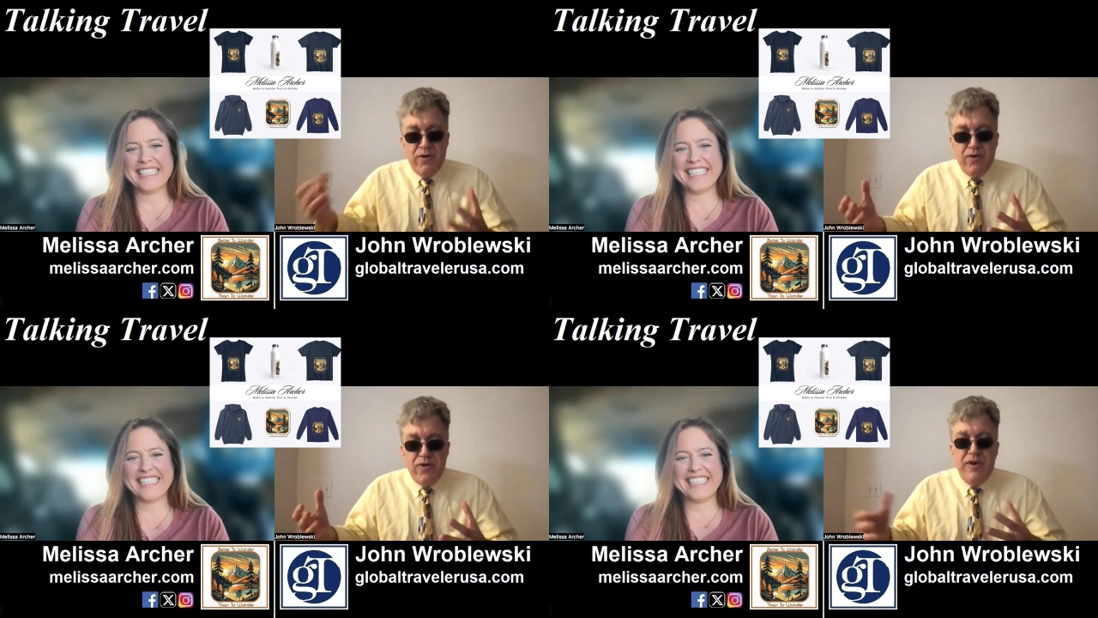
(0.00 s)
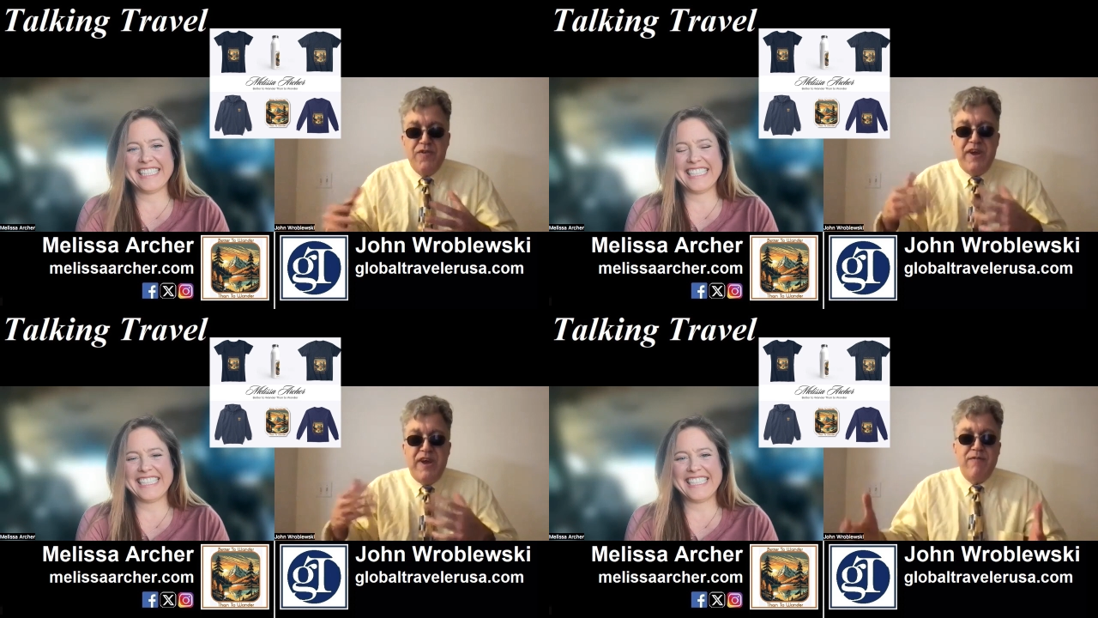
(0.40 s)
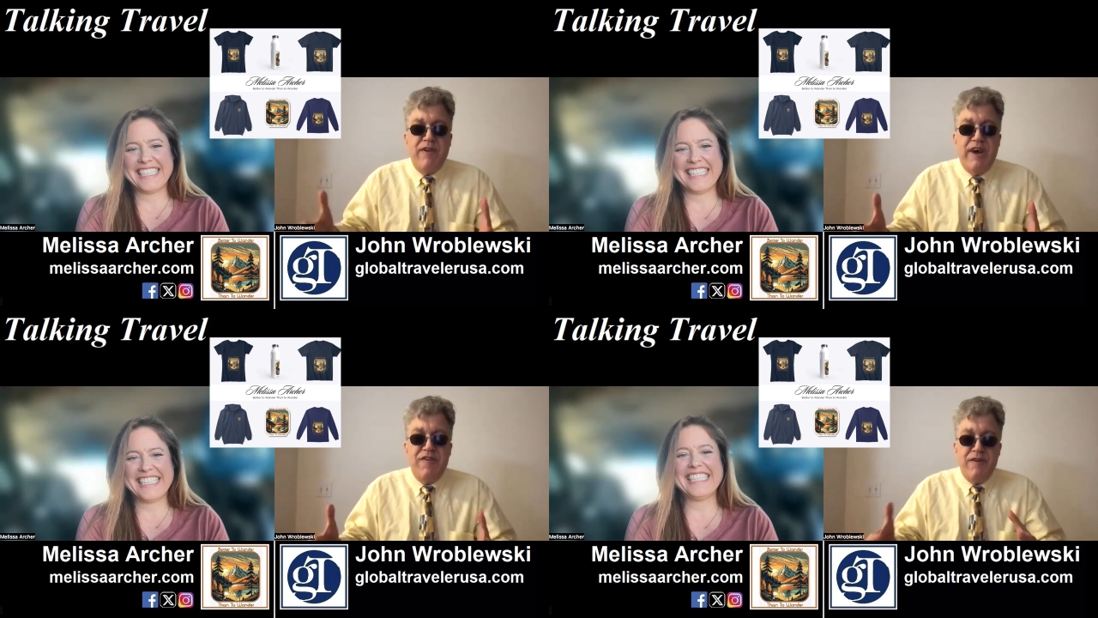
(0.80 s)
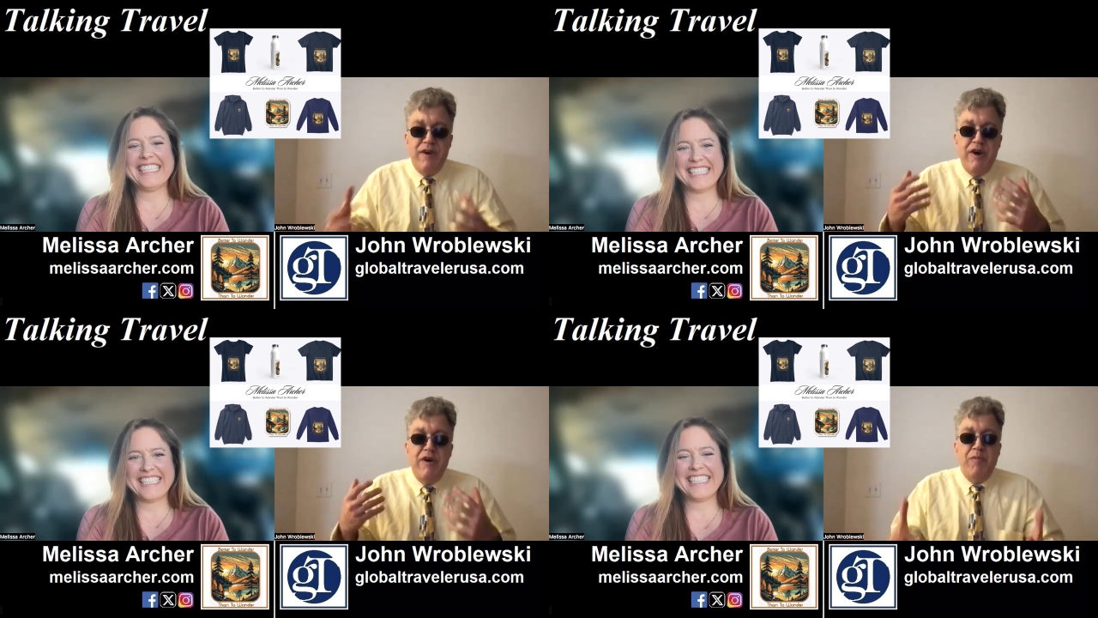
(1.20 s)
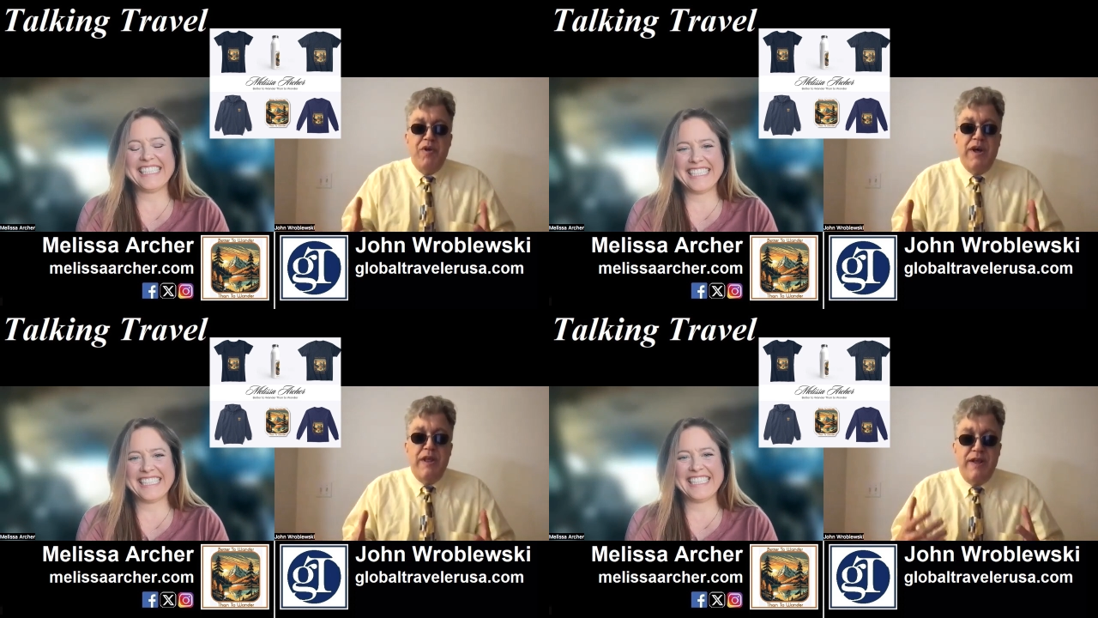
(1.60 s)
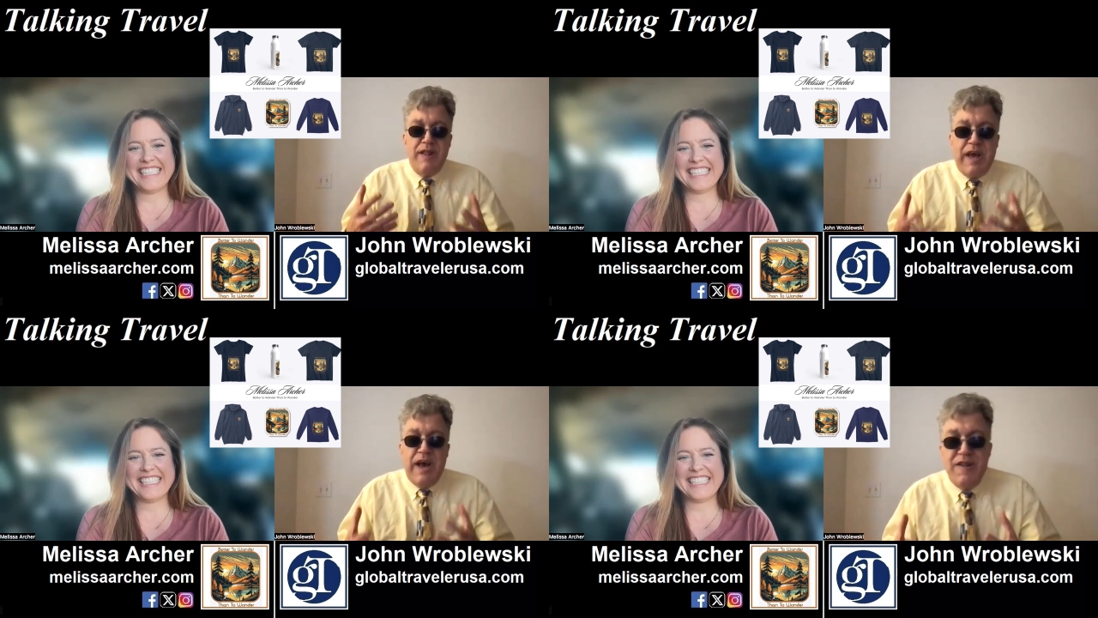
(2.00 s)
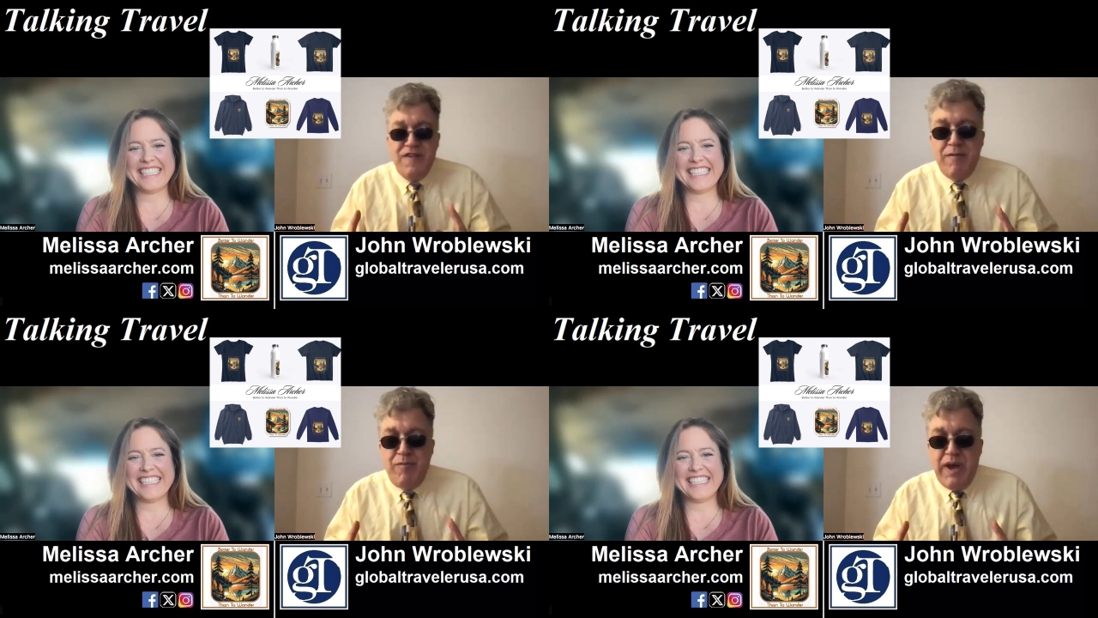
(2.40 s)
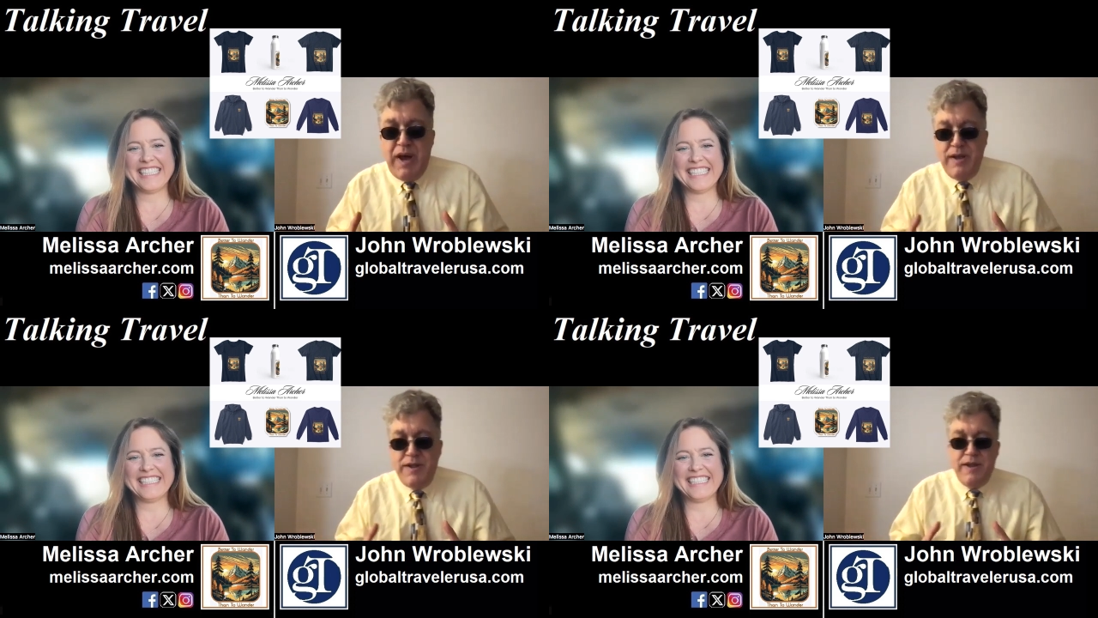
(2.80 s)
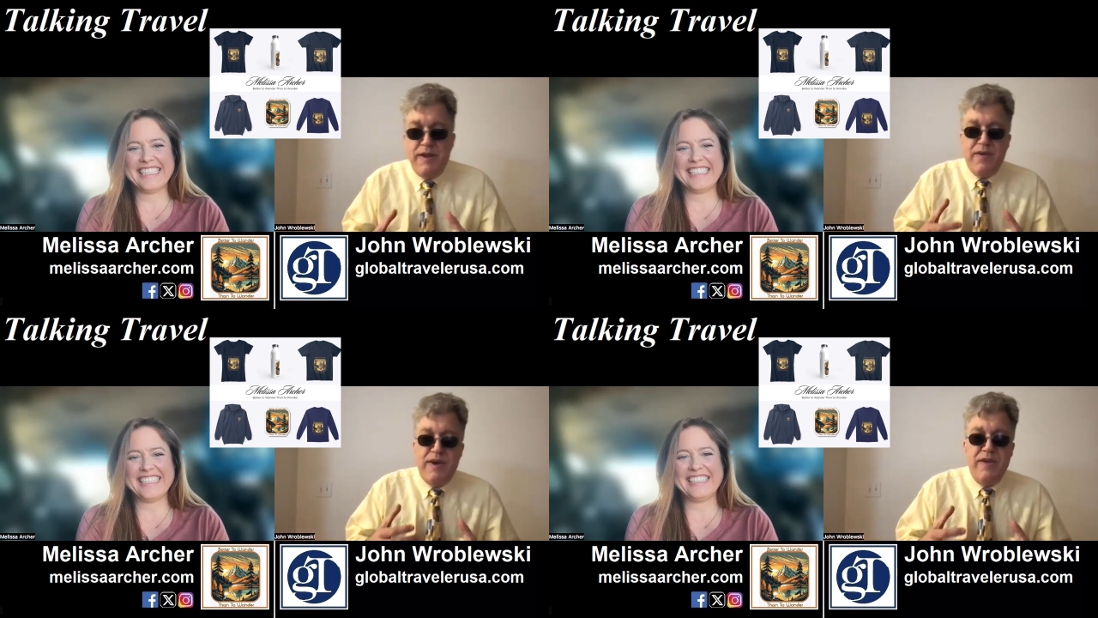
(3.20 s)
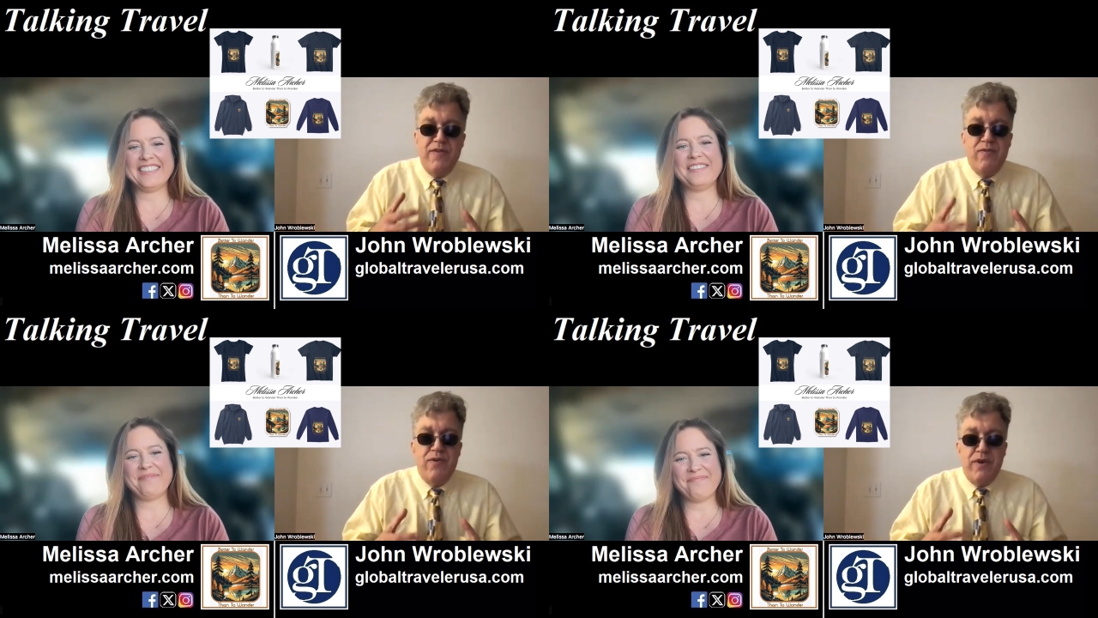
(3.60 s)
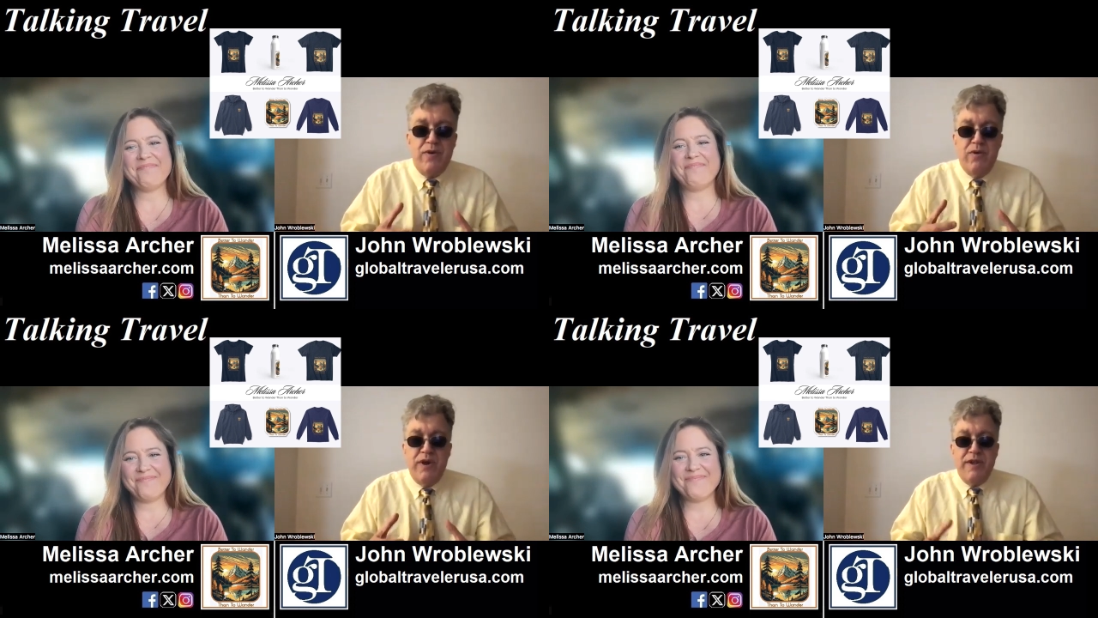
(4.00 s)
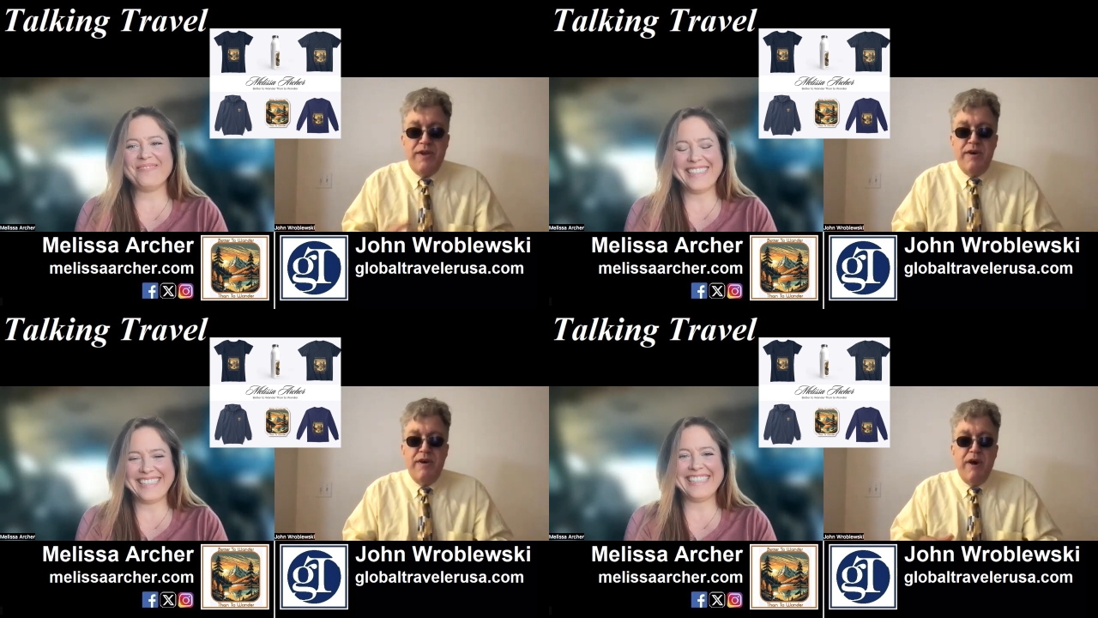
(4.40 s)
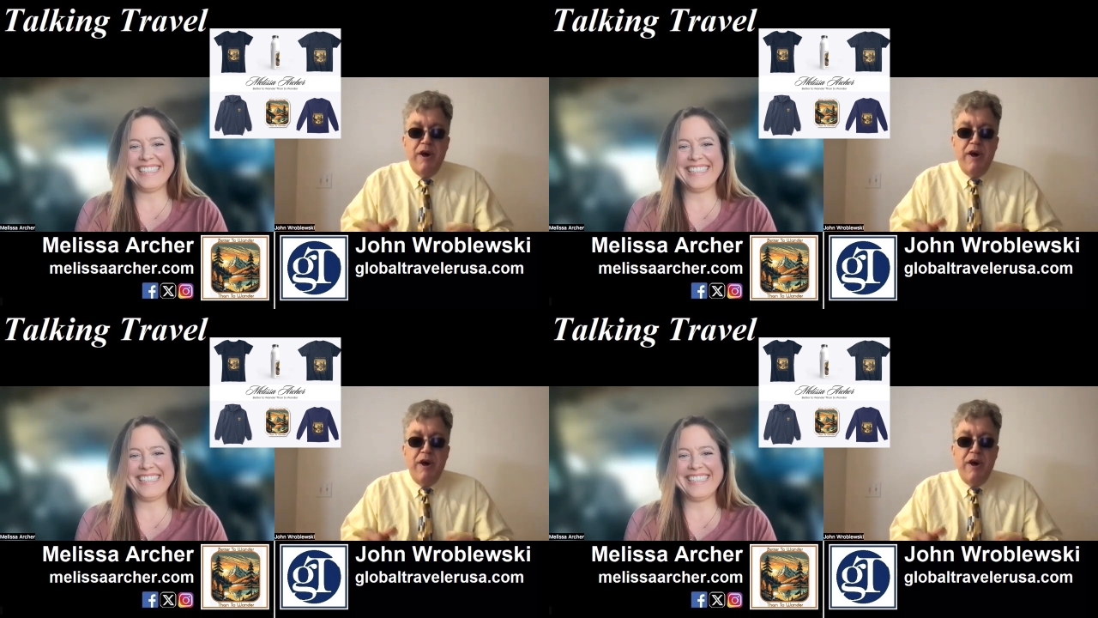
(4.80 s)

Speaker 1: cool because they advertise it, but I like the concept behind it. It's, I think it's a really cool idea.